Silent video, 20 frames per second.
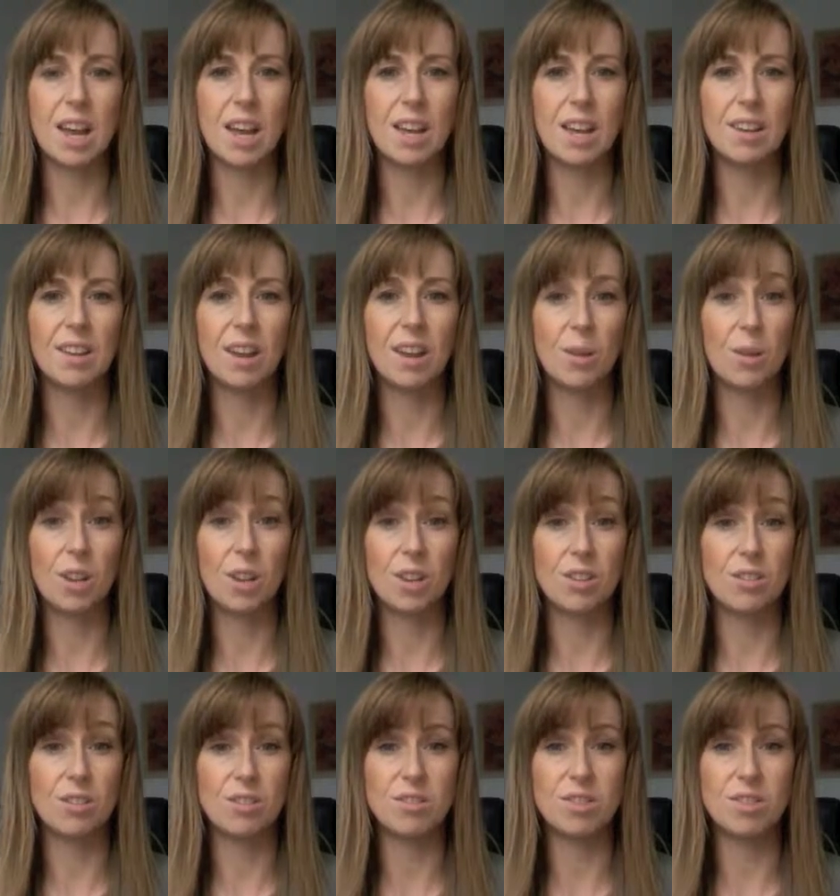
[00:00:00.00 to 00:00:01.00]
and how I
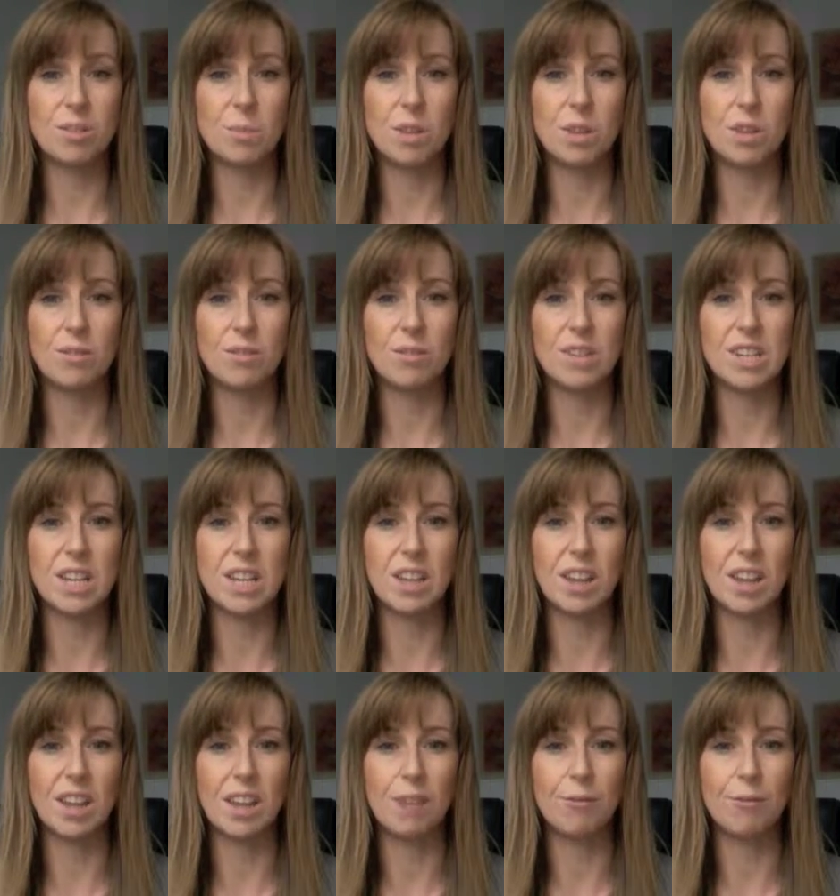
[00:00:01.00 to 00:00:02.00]
could use them in everyday
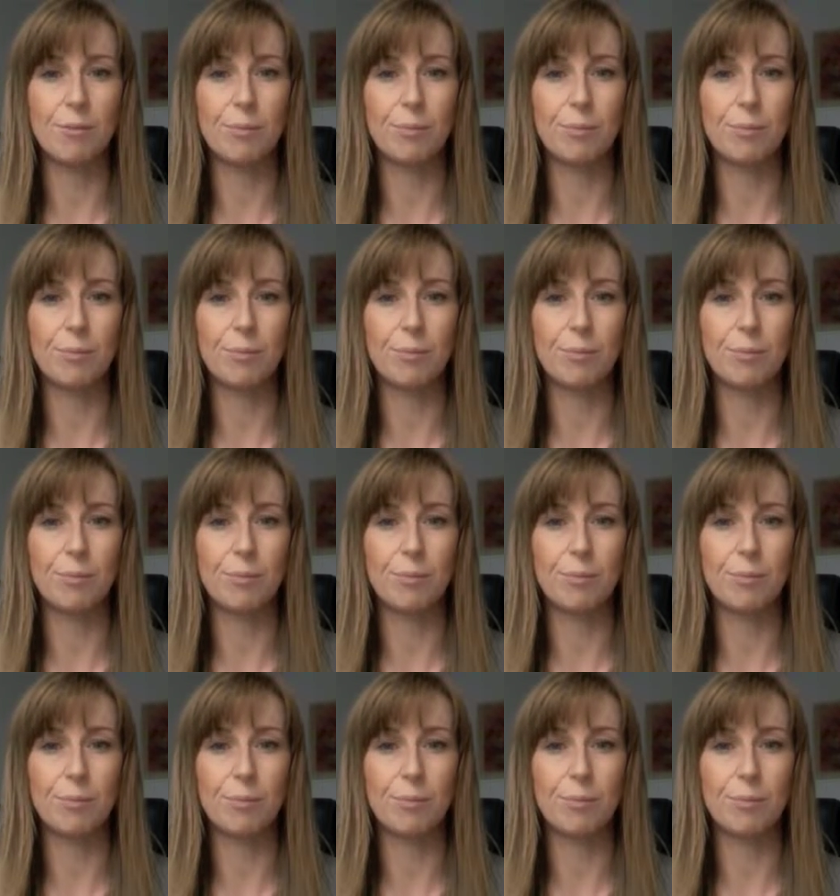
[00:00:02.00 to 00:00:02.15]
life.